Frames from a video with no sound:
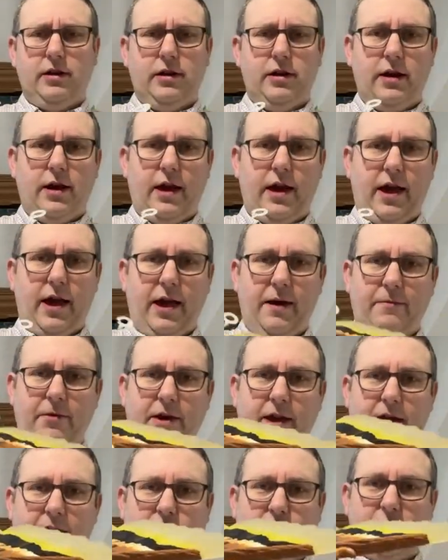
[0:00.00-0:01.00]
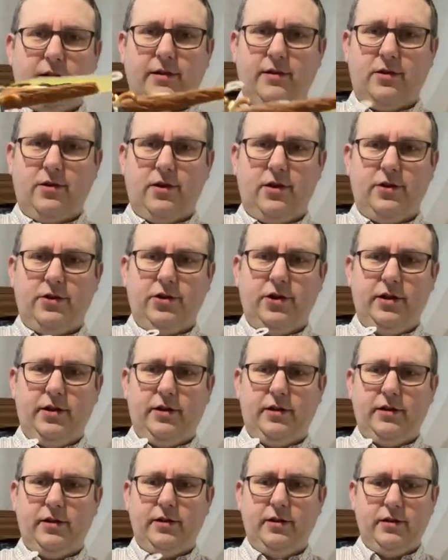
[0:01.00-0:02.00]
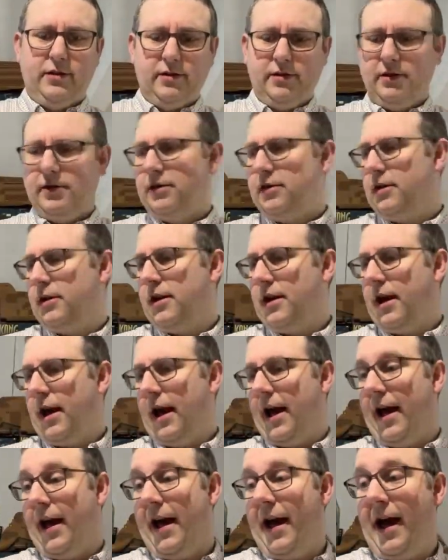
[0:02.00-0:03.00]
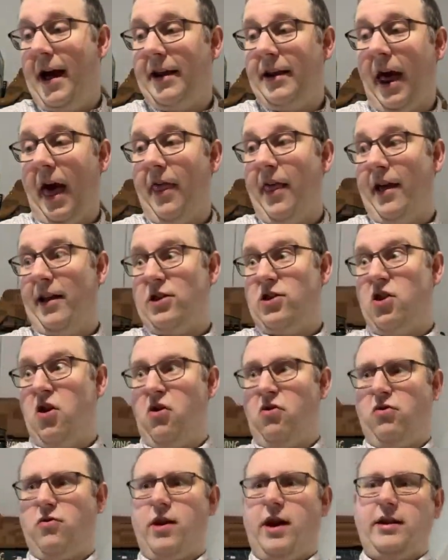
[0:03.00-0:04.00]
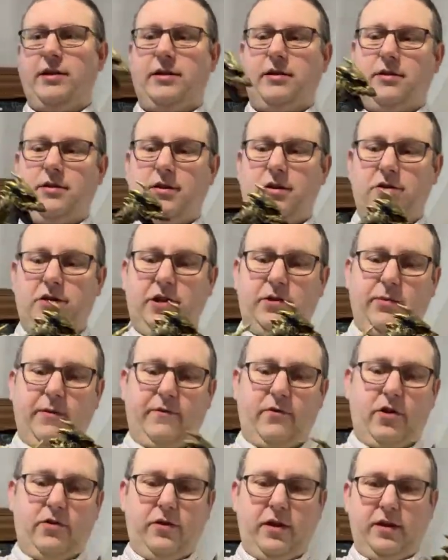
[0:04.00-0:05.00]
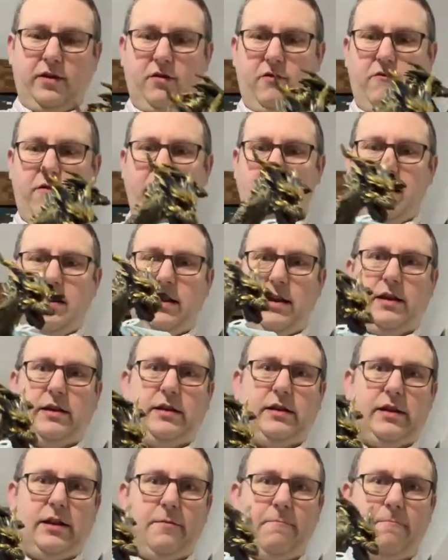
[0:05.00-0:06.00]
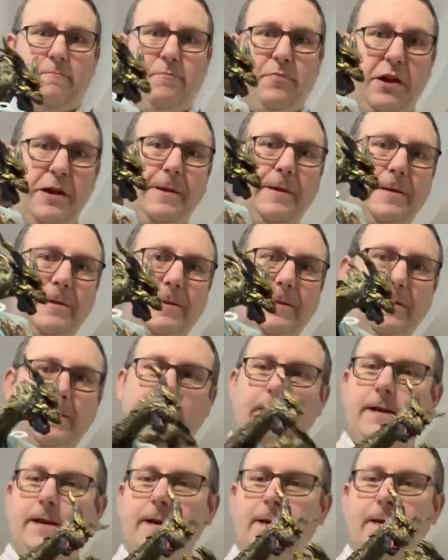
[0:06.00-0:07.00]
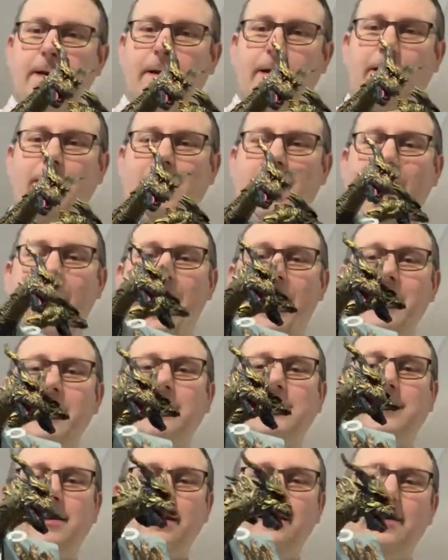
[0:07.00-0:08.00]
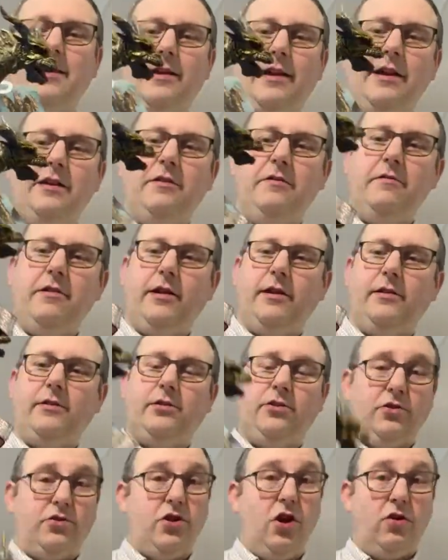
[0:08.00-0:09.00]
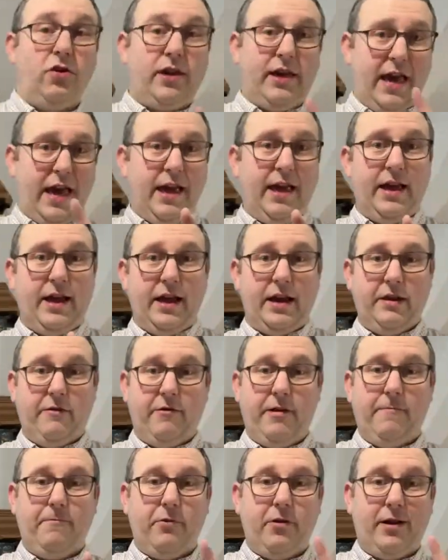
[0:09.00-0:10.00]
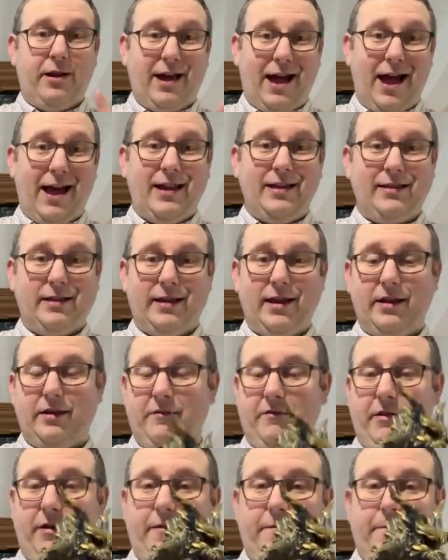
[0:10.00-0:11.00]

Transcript: But yeah, she's gorgeous. And then not quite so gorgeous, we've got this horrendous beast, Kaiser Ghidorah. So not King Ghidorah, but Kaiser Ghidorah.